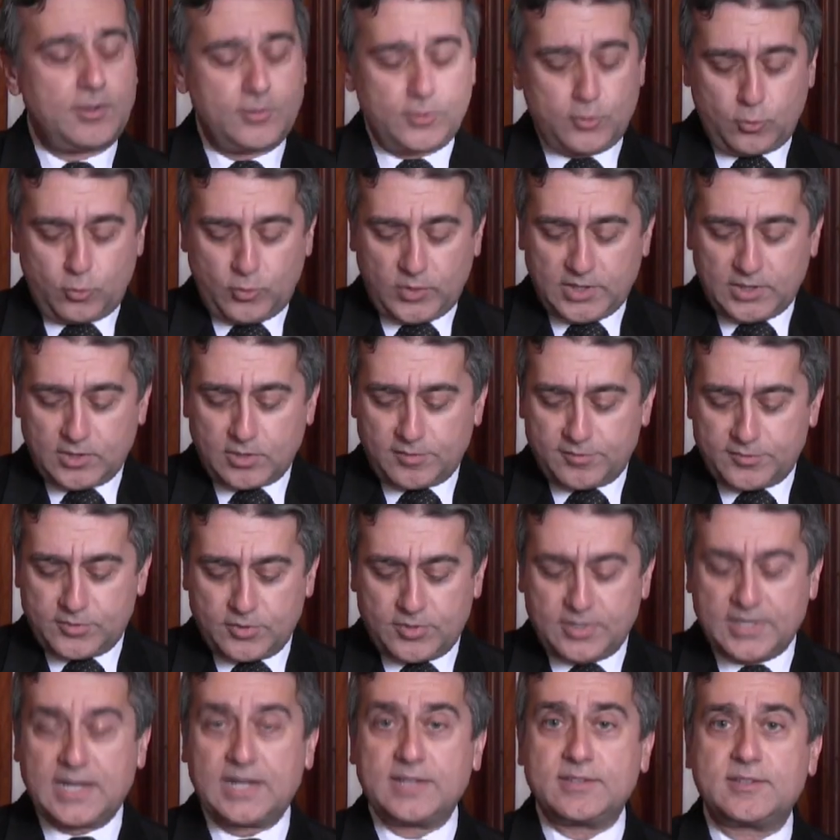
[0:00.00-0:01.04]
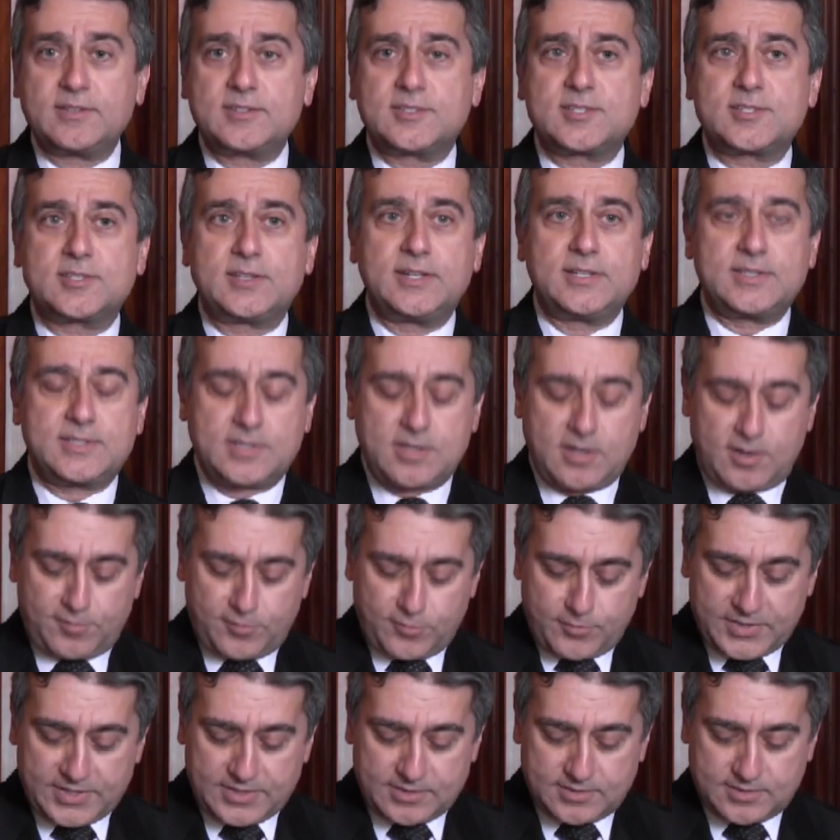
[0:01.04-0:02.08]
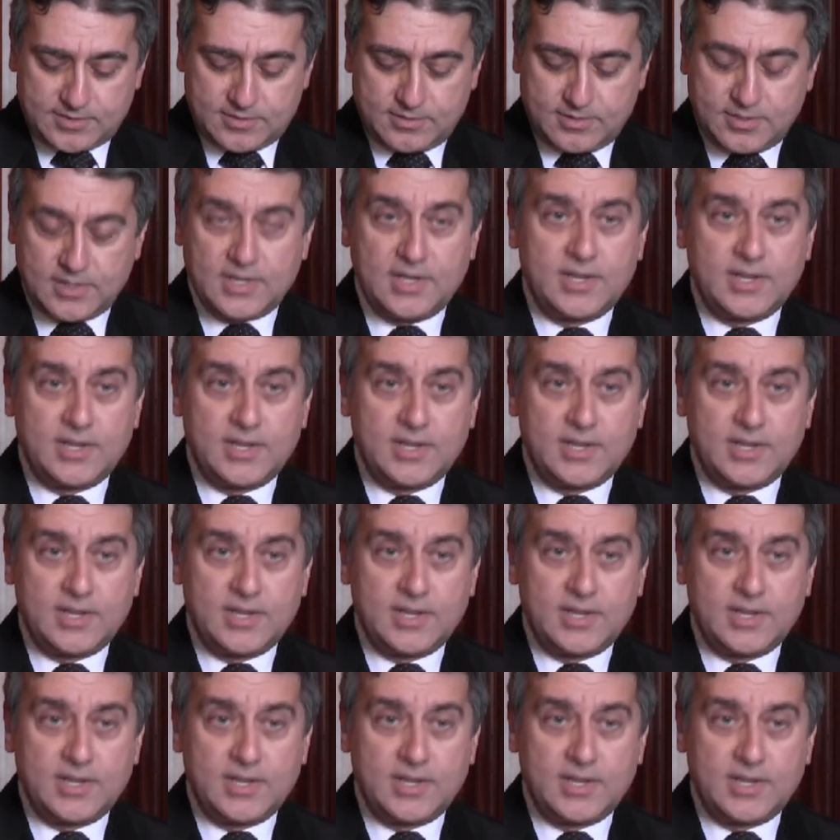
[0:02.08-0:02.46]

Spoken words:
on the will of the United States government.